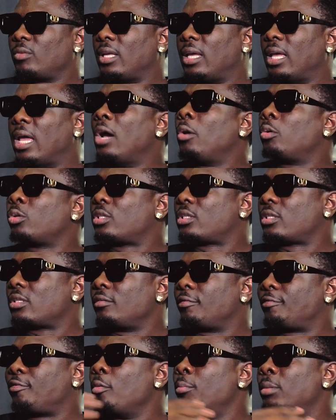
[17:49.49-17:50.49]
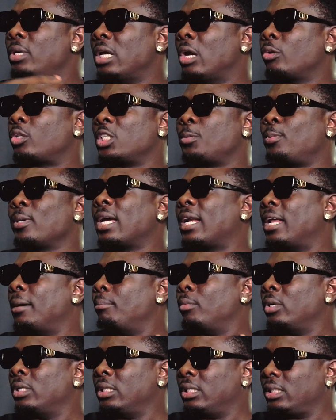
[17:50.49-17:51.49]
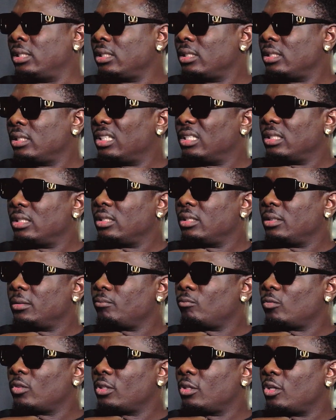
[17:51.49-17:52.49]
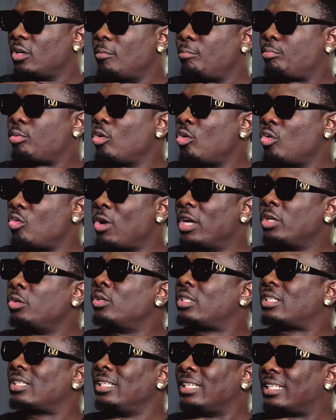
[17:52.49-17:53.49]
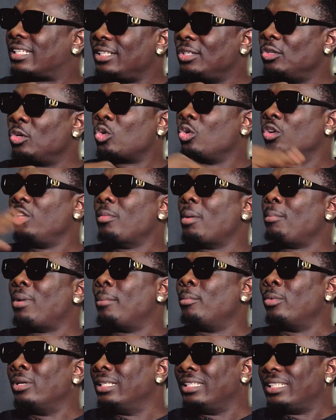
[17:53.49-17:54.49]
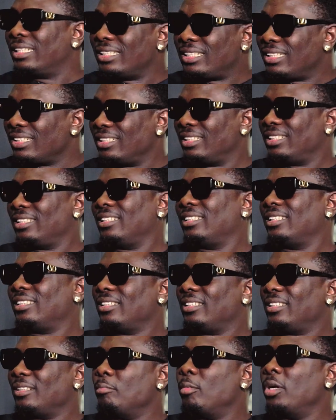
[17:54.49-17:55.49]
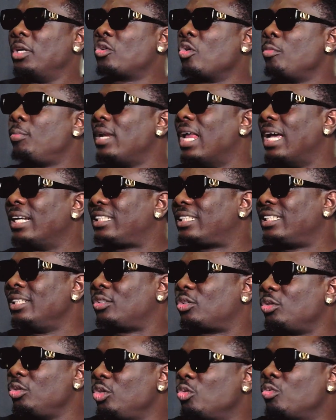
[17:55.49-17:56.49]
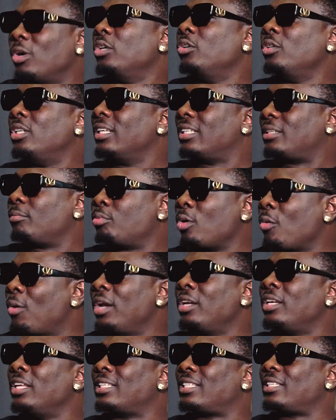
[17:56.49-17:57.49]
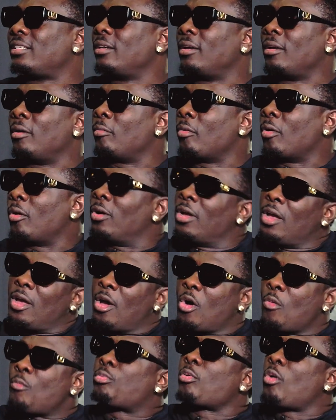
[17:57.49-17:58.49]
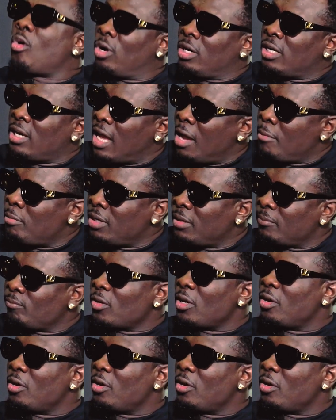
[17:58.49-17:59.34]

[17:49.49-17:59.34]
Health, for me, health is bigger than money. Bro, when you sick, you no go remember money. Money go be like shit to you when you this. Bro, you dey hear me?